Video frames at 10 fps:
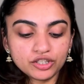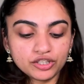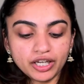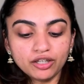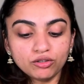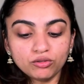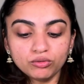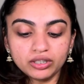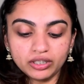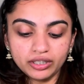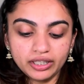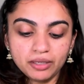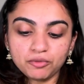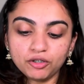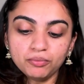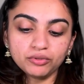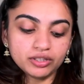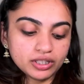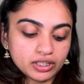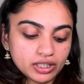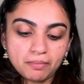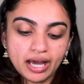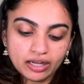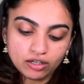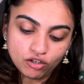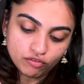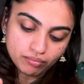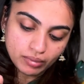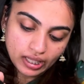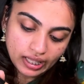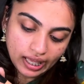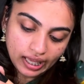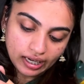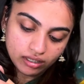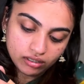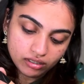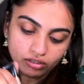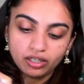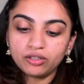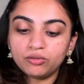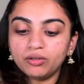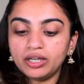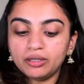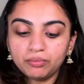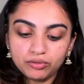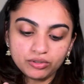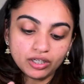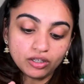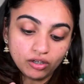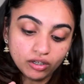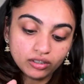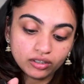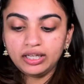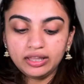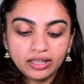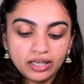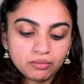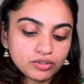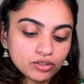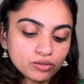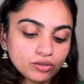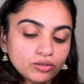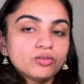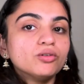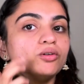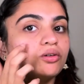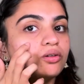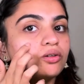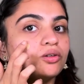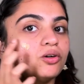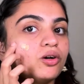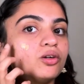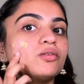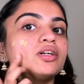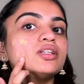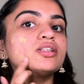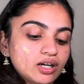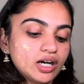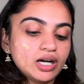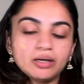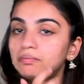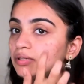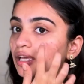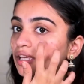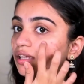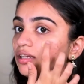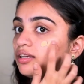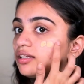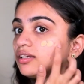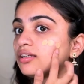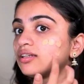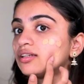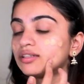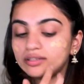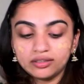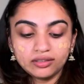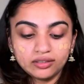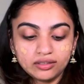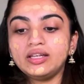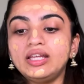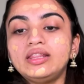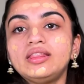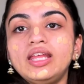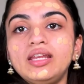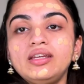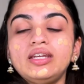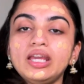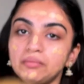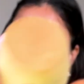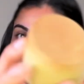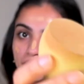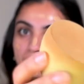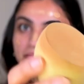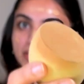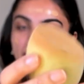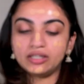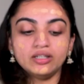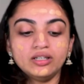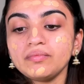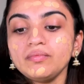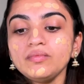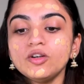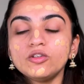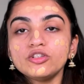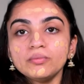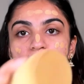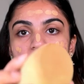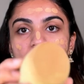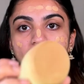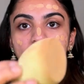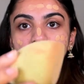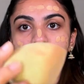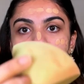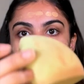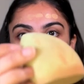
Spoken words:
shade 230. I'm going to put this back of my hand so that I don't end up using a lot. And then I'm just going to go dot-wise apply. And then take my beauty blender. Also, I'm not taking the